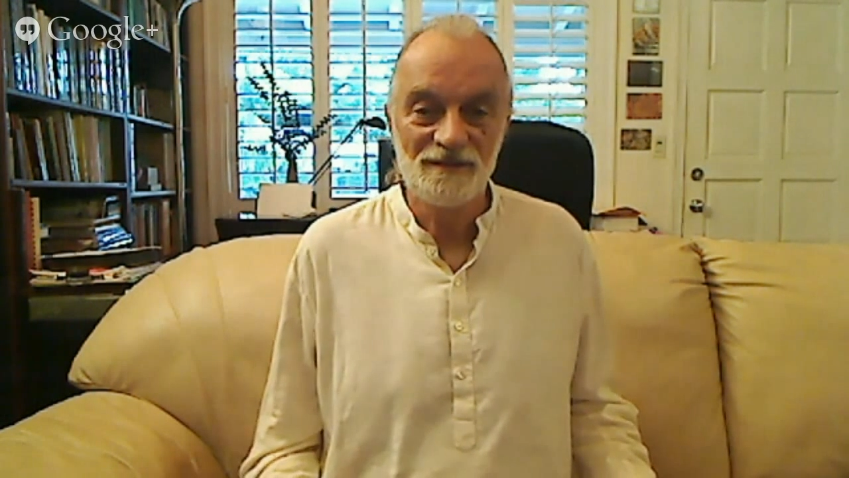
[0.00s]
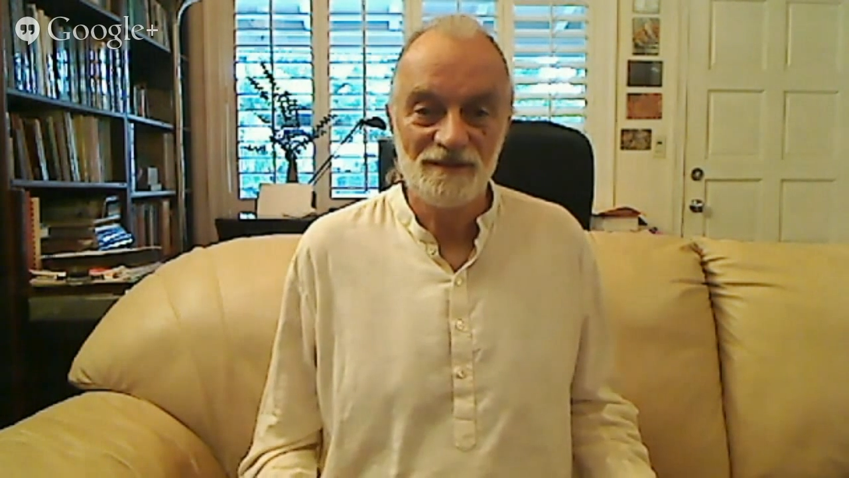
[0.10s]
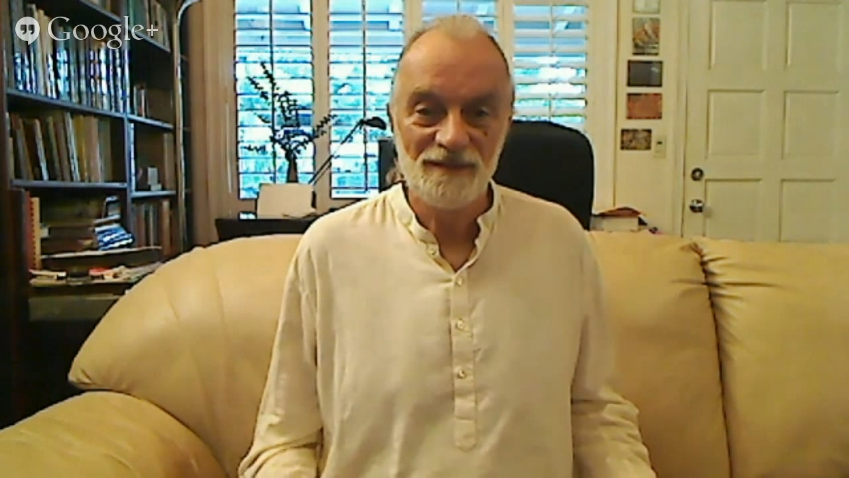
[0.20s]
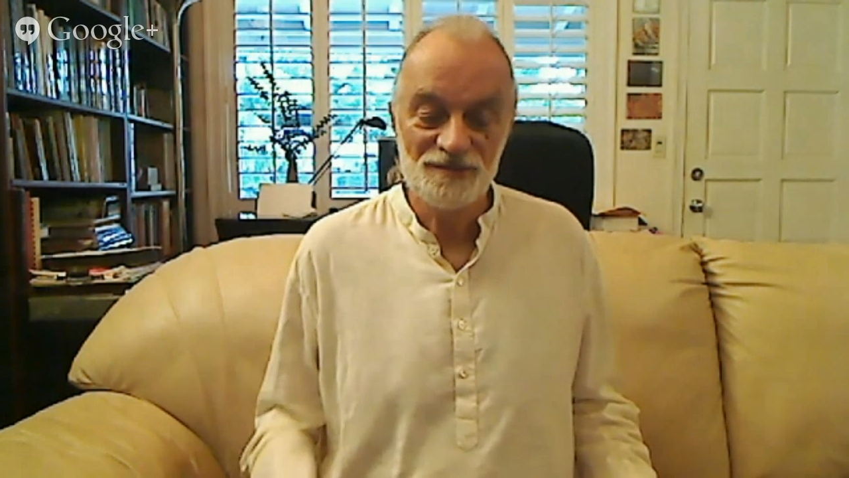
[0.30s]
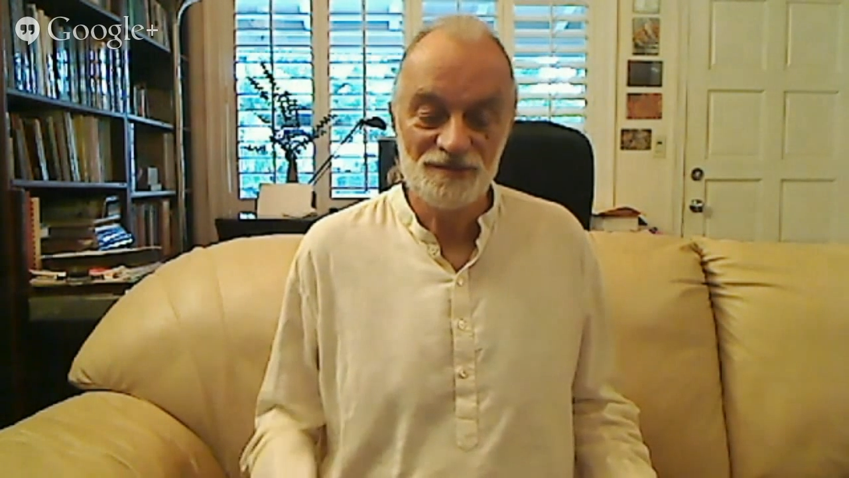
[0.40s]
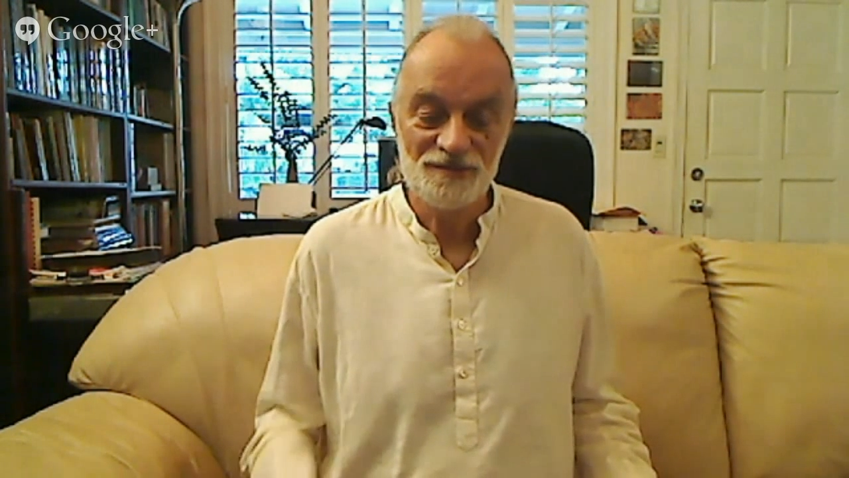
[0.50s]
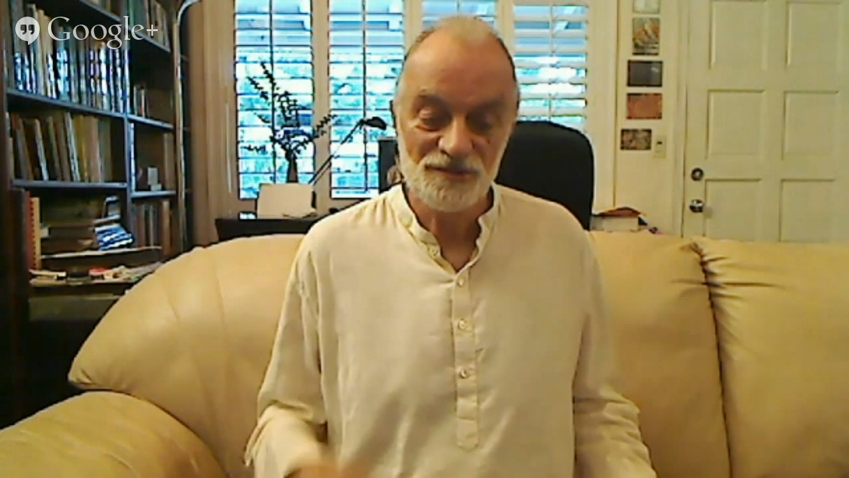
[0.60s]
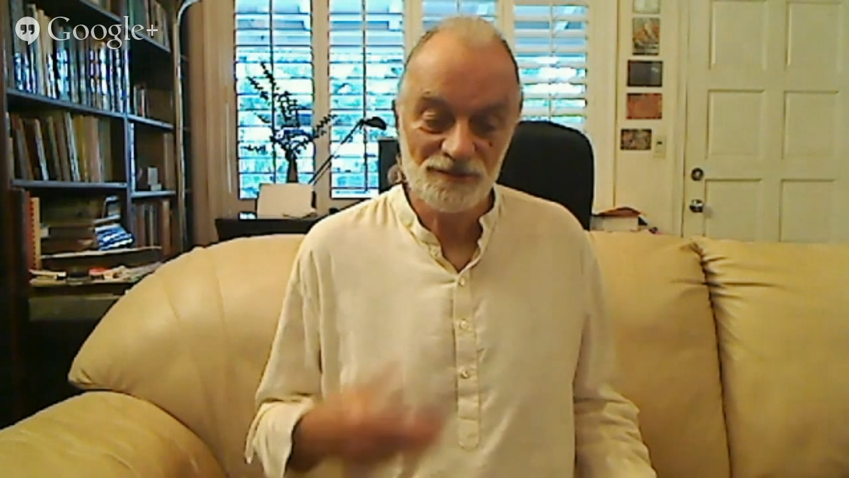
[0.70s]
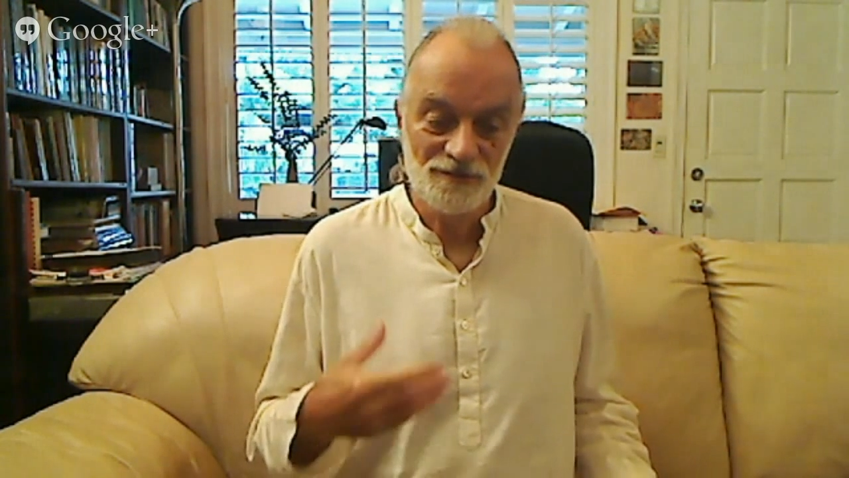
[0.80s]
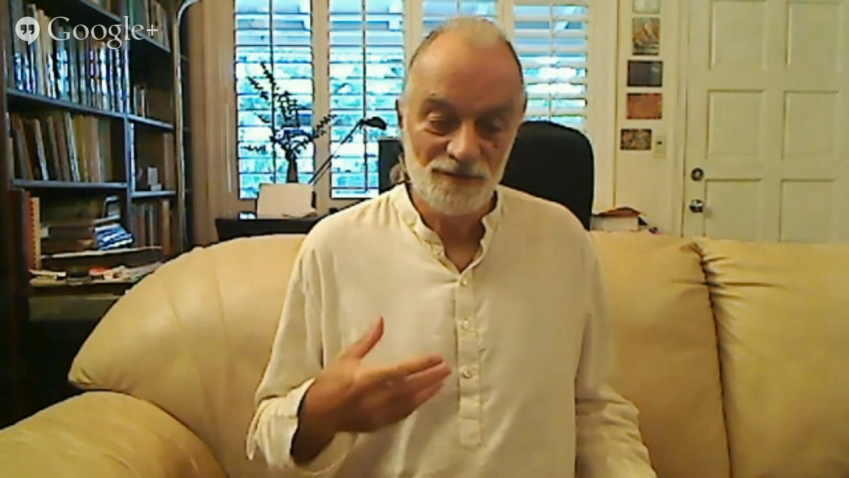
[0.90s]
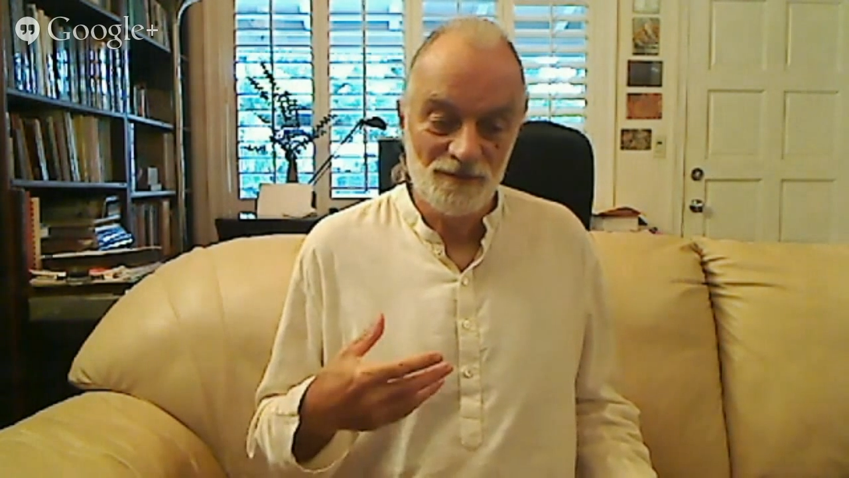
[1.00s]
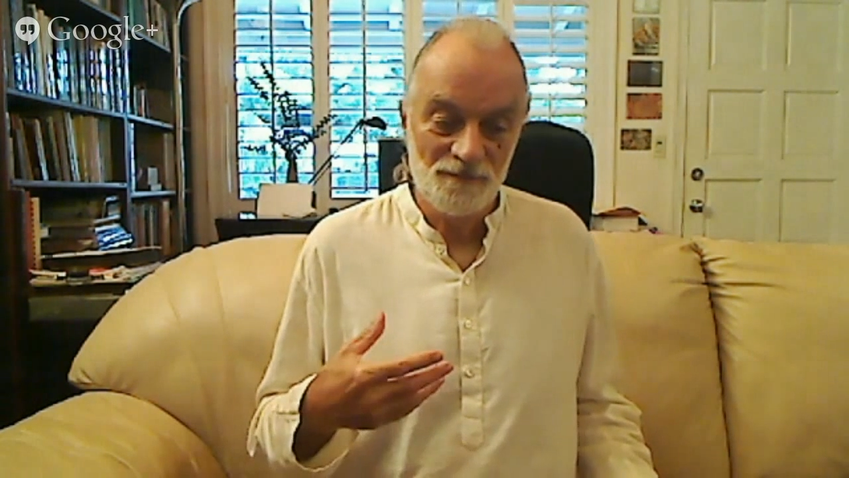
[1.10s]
And so